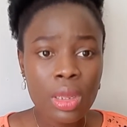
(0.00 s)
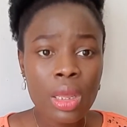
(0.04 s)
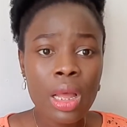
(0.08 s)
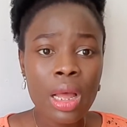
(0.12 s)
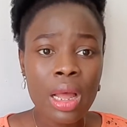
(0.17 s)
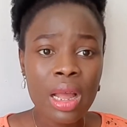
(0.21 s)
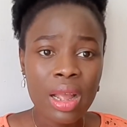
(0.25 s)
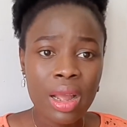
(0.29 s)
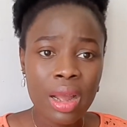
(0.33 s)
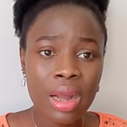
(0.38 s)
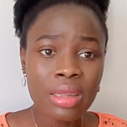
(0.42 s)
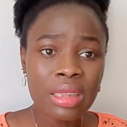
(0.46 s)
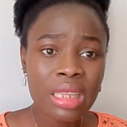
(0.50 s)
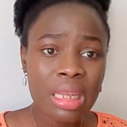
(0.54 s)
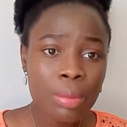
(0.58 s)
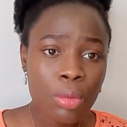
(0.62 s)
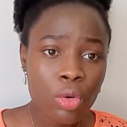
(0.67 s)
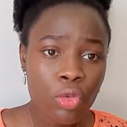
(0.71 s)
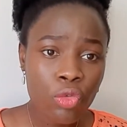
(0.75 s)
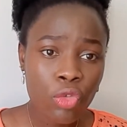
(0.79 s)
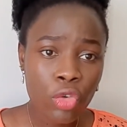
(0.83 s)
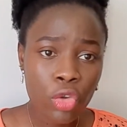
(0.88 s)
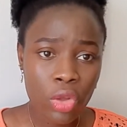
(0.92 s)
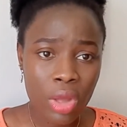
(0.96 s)
accountable
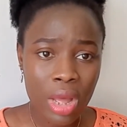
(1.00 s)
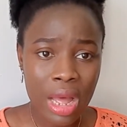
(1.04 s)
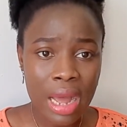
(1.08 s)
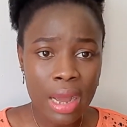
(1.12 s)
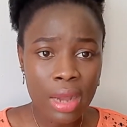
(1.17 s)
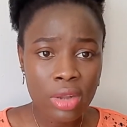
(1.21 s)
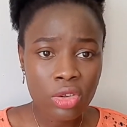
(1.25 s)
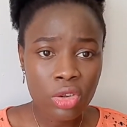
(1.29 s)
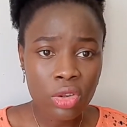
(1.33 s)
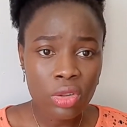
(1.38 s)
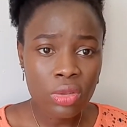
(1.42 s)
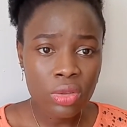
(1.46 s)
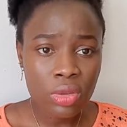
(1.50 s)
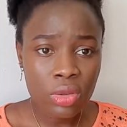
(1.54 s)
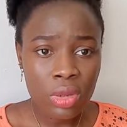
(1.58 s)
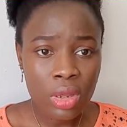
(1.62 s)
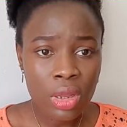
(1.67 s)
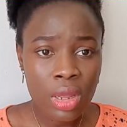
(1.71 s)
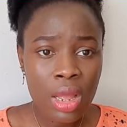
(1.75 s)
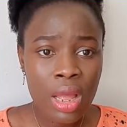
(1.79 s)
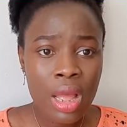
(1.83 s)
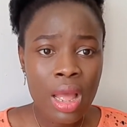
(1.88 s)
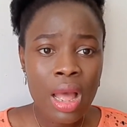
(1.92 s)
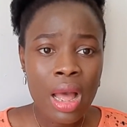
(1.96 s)
for your actions,
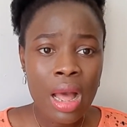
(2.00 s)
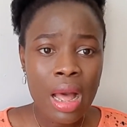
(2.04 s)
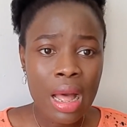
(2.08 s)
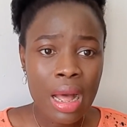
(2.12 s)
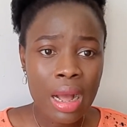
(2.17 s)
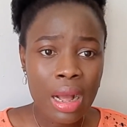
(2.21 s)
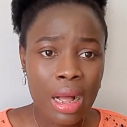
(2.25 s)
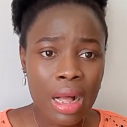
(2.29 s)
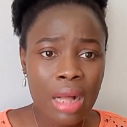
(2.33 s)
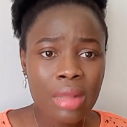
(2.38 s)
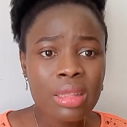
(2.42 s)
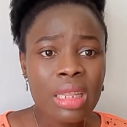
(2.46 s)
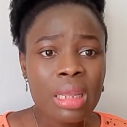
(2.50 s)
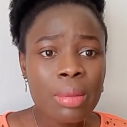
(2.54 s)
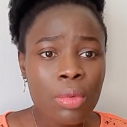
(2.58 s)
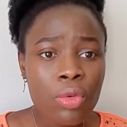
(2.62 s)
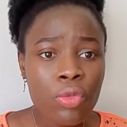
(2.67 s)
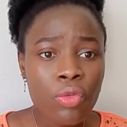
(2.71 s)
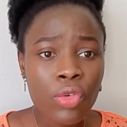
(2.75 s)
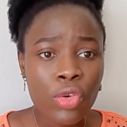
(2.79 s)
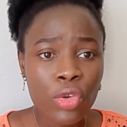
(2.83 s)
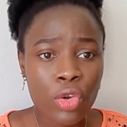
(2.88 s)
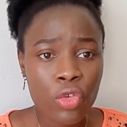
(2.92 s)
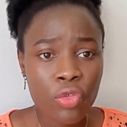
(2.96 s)
accountable
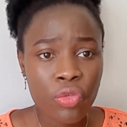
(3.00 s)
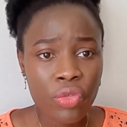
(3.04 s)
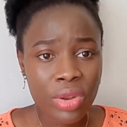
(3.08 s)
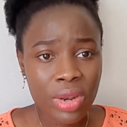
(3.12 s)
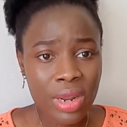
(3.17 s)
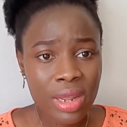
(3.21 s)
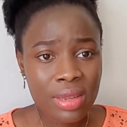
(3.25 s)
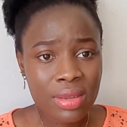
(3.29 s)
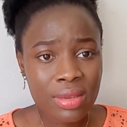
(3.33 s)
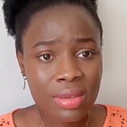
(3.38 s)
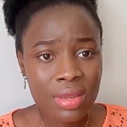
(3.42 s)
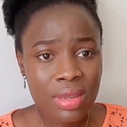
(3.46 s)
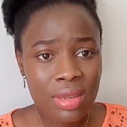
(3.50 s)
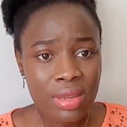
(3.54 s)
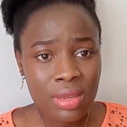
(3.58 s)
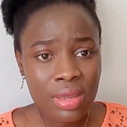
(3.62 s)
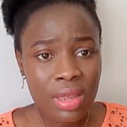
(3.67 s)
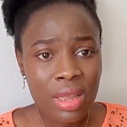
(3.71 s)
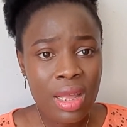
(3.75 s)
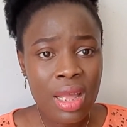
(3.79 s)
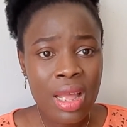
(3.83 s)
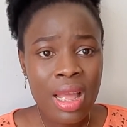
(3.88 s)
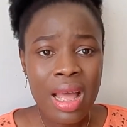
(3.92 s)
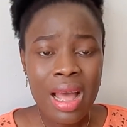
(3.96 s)
for your finances,
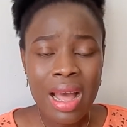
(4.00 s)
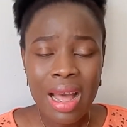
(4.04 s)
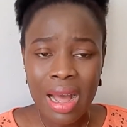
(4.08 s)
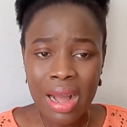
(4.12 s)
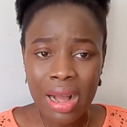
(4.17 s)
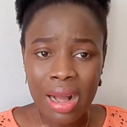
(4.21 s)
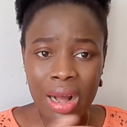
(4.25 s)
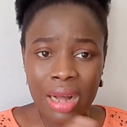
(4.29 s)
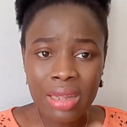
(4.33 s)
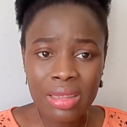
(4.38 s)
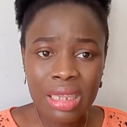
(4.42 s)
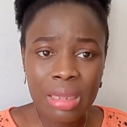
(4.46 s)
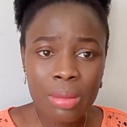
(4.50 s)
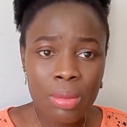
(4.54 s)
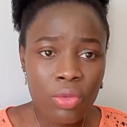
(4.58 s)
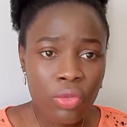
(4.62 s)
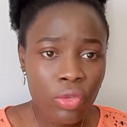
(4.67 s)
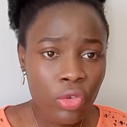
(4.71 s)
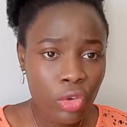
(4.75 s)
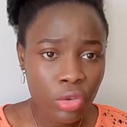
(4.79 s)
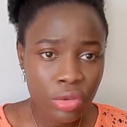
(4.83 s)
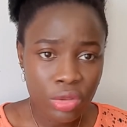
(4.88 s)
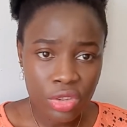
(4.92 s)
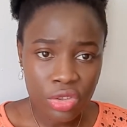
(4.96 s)
accountable for
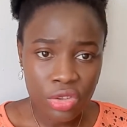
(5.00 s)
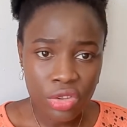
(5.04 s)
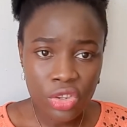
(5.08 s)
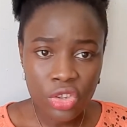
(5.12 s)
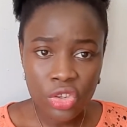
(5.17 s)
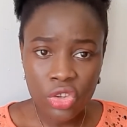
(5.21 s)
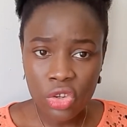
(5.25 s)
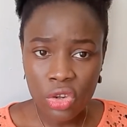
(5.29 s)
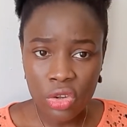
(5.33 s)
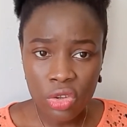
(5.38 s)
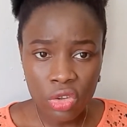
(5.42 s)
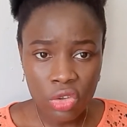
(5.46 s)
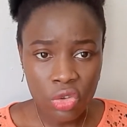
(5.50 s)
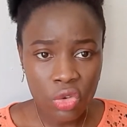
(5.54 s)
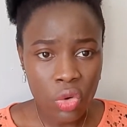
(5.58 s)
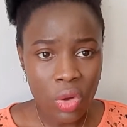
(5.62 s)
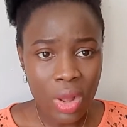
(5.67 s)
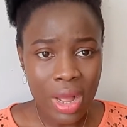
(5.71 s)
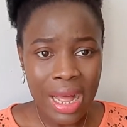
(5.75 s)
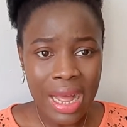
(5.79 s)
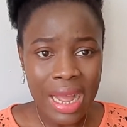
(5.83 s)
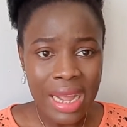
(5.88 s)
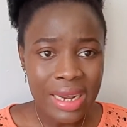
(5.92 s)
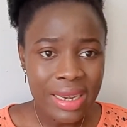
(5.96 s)
your decisions, your
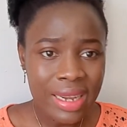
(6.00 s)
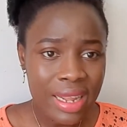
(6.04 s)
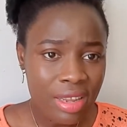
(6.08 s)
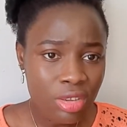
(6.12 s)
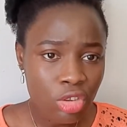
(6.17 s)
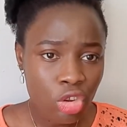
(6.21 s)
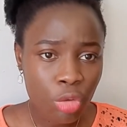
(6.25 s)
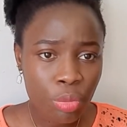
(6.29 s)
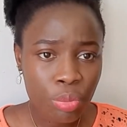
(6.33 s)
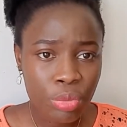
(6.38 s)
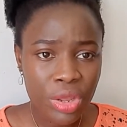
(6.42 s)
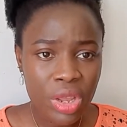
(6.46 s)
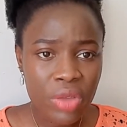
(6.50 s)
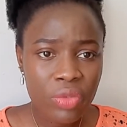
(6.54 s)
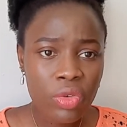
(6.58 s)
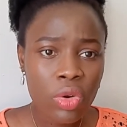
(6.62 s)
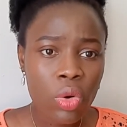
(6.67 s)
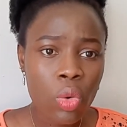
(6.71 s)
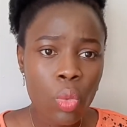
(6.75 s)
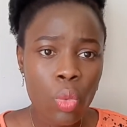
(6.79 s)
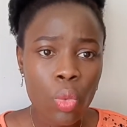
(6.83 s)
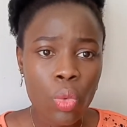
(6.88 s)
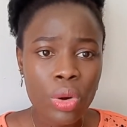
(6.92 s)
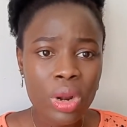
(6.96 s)
ideas, your behavior,
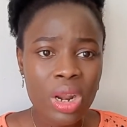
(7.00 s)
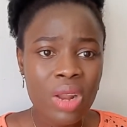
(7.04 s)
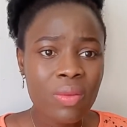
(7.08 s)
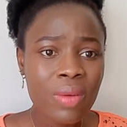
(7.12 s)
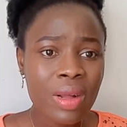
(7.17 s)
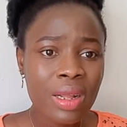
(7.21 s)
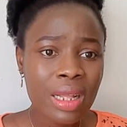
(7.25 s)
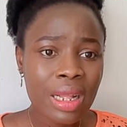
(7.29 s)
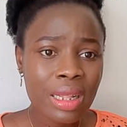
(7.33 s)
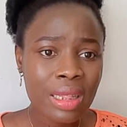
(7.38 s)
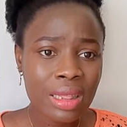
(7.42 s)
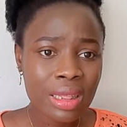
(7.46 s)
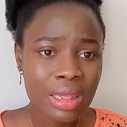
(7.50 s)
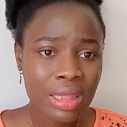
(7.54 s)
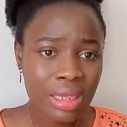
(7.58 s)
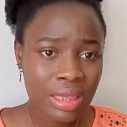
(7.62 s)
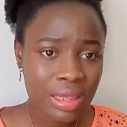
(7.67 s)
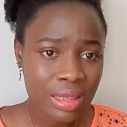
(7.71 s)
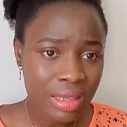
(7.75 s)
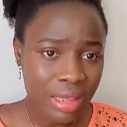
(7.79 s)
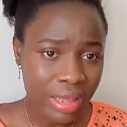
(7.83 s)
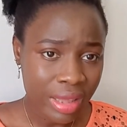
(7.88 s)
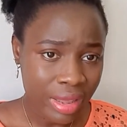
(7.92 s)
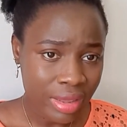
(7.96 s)
whatever
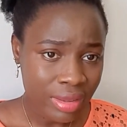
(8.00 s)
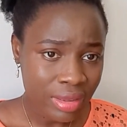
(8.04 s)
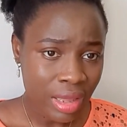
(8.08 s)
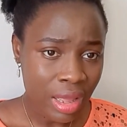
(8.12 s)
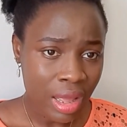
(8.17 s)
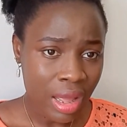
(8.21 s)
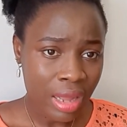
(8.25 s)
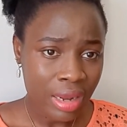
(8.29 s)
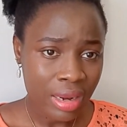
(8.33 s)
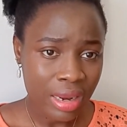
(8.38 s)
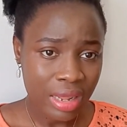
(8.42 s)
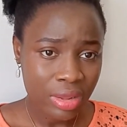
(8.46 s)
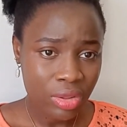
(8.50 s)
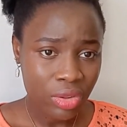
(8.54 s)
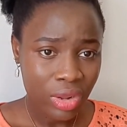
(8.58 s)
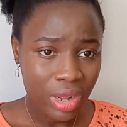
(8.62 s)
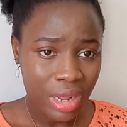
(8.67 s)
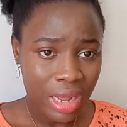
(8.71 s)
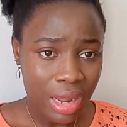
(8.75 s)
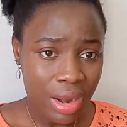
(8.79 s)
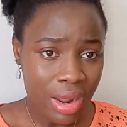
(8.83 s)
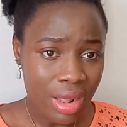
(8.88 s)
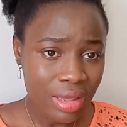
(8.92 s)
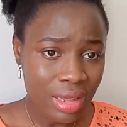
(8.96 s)
it is that you
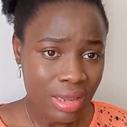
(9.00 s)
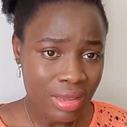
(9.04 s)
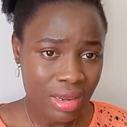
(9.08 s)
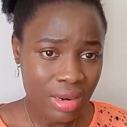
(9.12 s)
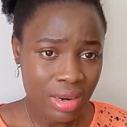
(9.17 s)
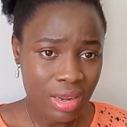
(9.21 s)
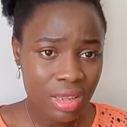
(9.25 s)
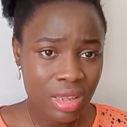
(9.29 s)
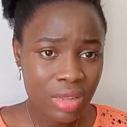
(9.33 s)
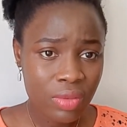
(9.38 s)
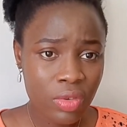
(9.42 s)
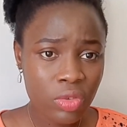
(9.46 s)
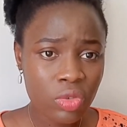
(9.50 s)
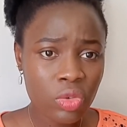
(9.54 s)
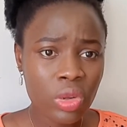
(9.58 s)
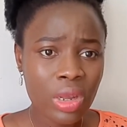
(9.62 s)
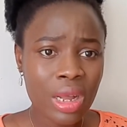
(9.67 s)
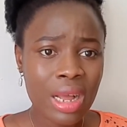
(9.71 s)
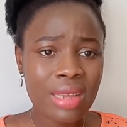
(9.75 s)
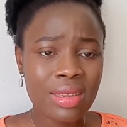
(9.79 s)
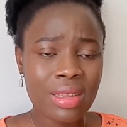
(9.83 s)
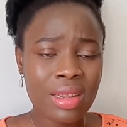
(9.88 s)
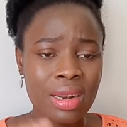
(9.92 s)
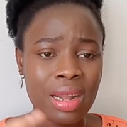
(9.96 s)
carry out as an individual,
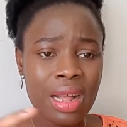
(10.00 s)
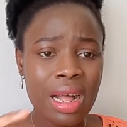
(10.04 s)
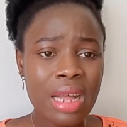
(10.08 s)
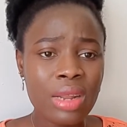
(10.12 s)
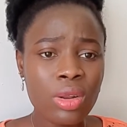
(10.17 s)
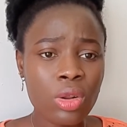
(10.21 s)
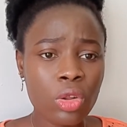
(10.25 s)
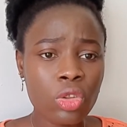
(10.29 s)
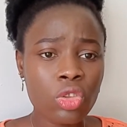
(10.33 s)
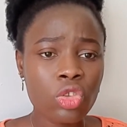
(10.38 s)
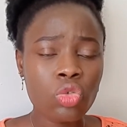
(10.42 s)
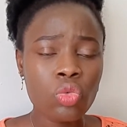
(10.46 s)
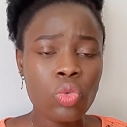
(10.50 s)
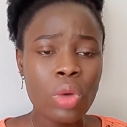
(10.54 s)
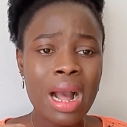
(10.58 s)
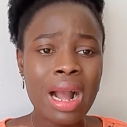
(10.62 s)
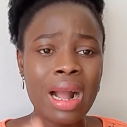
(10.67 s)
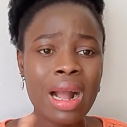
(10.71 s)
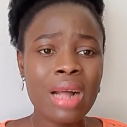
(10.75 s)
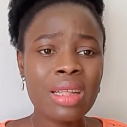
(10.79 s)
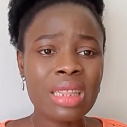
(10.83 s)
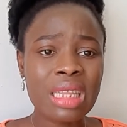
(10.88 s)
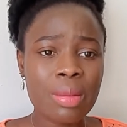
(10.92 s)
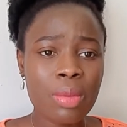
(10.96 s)
as an adult, you are
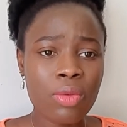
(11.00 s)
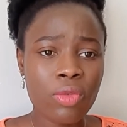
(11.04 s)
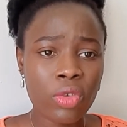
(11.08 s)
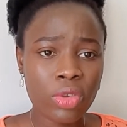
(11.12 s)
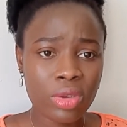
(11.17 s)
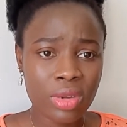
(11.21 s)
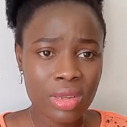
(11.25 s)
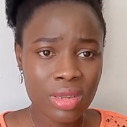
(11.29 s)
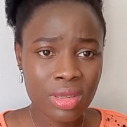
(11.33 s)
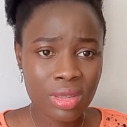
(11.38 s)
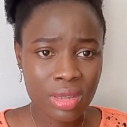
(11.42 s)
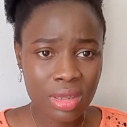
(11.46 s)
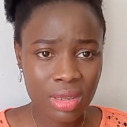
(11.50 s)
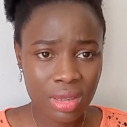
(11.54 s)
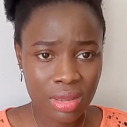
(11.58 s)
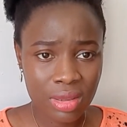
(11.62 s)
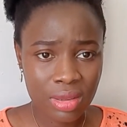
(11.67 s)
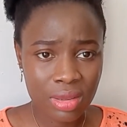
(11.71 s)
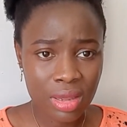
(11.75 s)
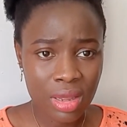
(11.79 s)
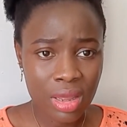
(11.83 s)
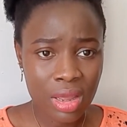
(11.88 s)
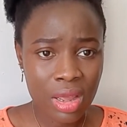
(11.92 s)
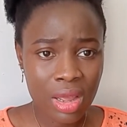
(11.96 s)
accountable for these
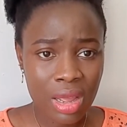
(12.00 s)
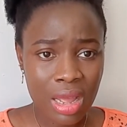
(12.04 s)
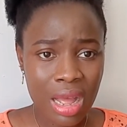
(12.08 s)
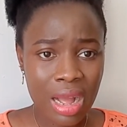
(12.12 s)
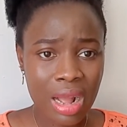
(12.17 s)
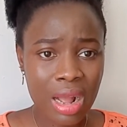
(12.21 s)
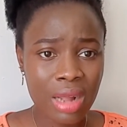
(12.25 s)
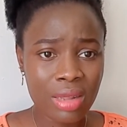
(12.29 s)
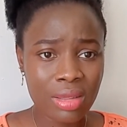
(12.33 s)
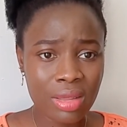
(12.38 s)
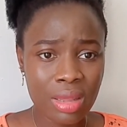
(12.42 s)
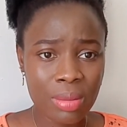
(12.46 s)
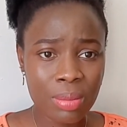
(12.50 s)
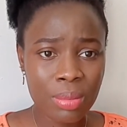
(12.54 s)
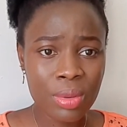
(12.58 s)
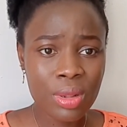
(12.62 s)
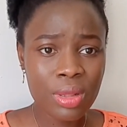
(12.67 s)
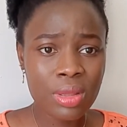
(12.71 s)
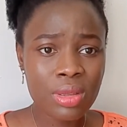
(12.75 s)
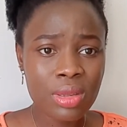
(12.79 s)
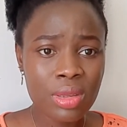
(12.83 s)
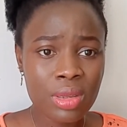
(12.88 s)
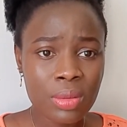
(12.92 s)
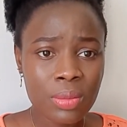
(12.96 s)
things.
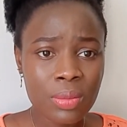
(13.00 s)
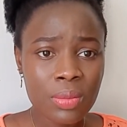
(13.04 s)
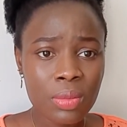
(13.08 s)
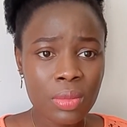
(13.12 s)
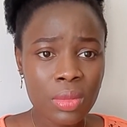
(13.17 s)
Accountability